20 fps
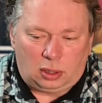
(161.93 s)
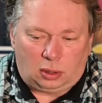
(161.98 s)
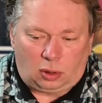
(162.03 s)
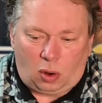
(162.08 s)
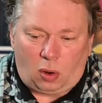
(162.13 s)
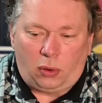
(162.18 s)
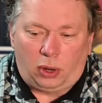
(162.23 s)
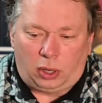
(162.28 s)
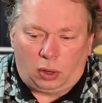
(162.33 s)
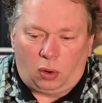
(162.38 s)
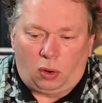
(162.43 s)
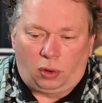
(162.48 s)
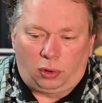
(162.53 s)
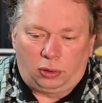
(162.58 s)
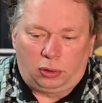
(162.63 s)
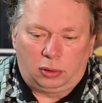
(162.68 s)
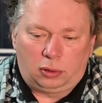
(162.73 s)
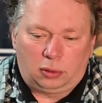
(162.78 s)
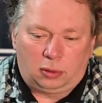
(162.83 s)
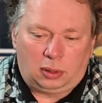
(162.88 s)
going
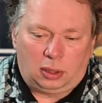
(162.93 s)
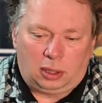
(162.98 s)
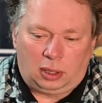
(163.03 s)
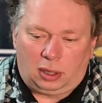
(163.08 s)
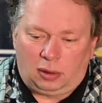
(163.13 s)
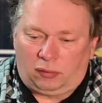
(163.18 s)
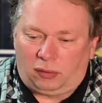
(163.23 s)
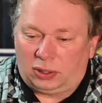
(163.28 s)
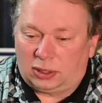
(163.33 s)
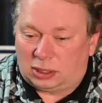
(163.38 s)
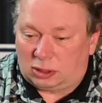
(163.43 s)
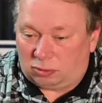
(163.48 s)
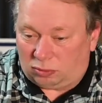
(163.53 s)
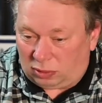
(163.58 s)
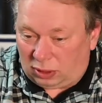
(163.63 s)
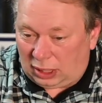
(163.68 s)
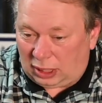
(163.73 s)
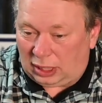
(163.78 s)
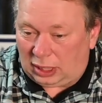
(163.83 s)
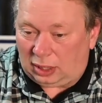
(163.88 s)
on. If it's
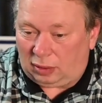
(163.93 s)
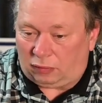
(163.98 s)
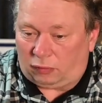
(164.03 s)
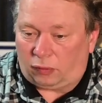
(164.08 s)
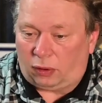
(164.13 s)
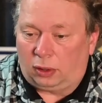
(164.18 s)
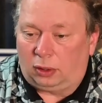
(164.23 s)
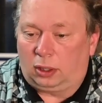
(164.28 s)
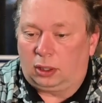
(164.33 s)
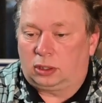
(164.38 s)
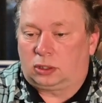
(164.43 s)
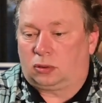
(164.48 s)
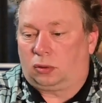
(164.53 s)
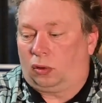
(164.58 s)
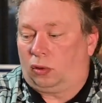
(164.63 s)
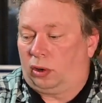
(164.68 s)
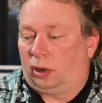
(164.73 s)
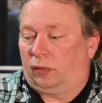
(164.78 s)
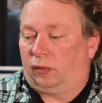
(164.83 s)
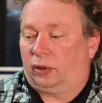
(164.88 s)
really fungus
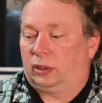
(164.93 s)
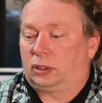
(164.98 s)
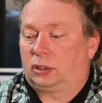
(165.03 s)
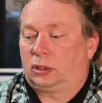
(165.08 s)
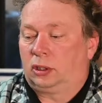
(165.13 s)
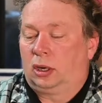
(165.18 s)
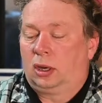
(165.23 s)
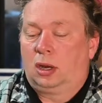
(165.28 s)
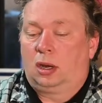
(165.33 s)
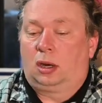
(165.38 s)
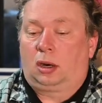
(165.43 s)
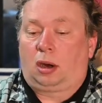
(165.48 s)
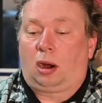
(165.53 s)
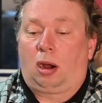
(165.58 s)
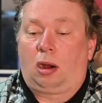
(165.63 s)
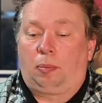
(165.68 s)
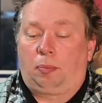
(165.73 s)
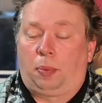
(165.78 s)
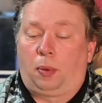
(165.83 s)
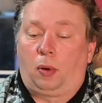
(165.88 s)
or if it's
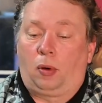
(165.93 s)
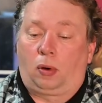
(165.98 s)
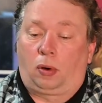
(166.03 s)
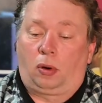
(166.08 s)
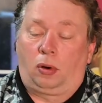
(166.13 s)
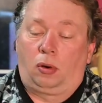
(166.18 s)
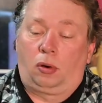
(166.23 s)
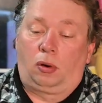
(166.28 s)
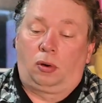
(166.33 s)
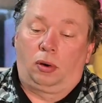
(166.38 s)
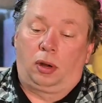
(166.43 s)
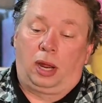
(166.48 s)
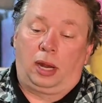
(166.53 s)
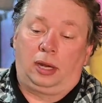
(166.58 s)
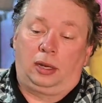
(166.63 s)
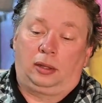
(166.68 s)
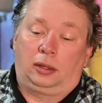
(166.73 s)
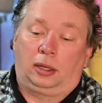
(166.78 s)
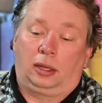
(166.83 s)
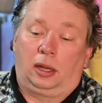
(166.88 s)
carpork or
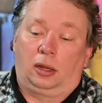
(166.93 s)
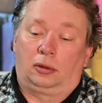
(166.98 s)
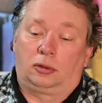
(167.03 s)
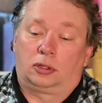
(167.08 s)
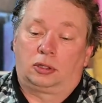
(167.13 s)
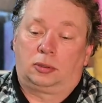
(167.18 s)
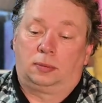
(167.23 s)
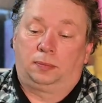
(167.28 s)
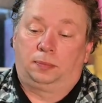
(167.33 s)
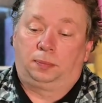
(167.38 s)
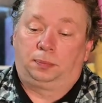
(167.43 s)
anything else.